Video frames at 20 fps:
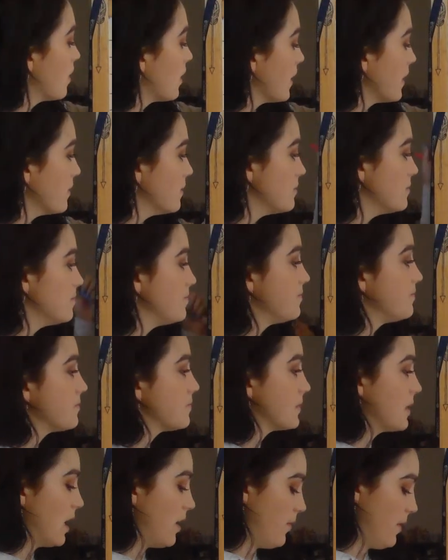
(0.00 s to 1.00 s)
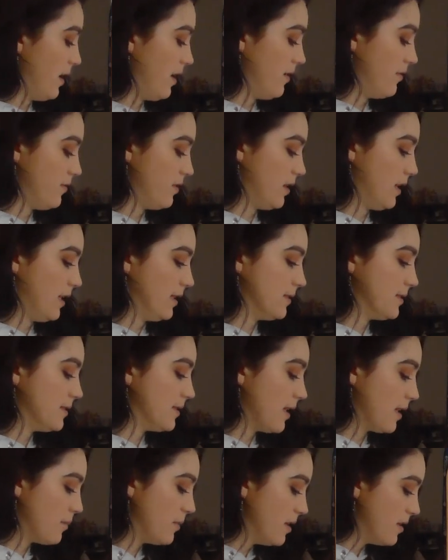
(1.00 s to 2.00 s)
All right, now we have line
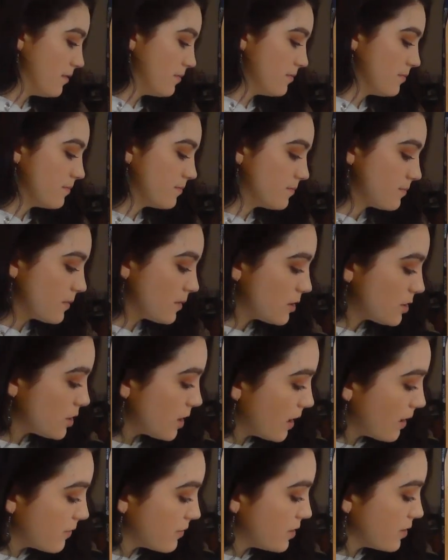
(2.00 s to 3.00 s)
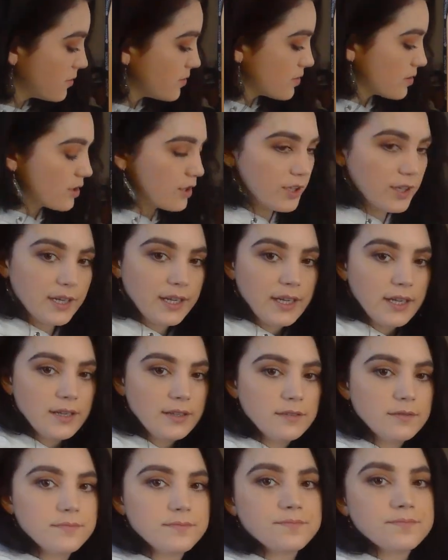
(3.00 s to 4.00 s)
segment, which I have to use
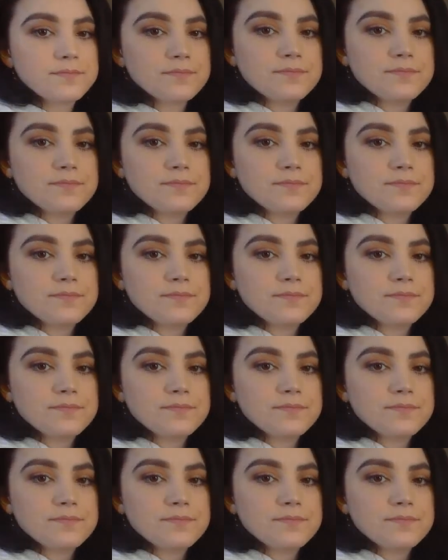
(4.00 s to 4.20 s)
green.